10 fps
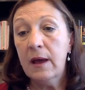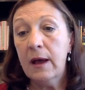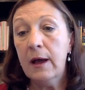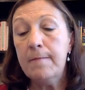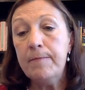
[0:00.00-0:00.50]

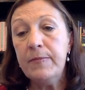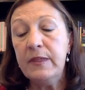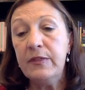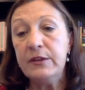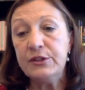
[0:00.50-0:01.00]

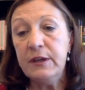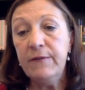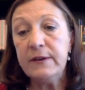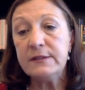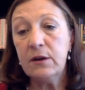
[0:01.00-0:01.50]
The chief
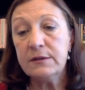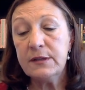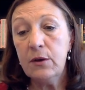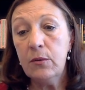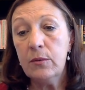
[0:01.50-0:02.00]
has
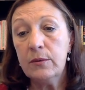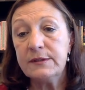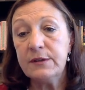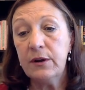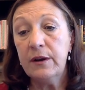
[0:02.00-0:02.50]
also
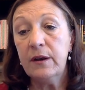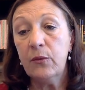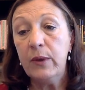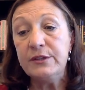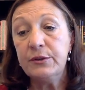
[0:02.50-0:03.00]
started a
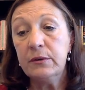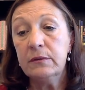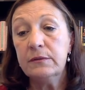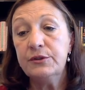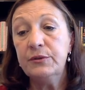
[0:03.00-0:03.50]

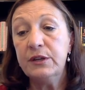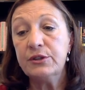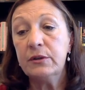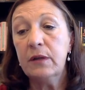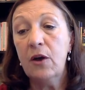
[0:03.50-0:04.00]
regional
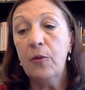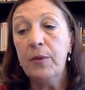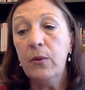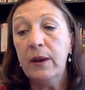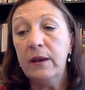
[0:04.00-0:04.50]
judicial
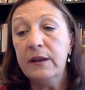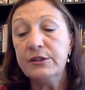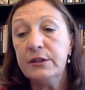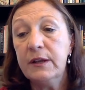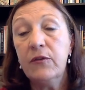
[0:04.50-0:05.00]
opioid
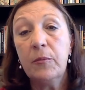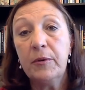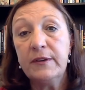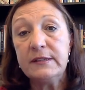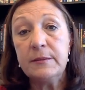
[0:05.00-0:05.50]
initiative, or
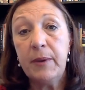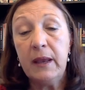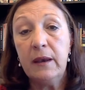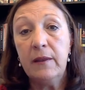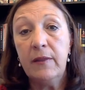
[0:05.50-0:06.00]

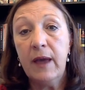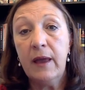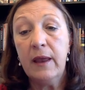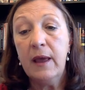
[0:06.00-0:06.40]
participated in that.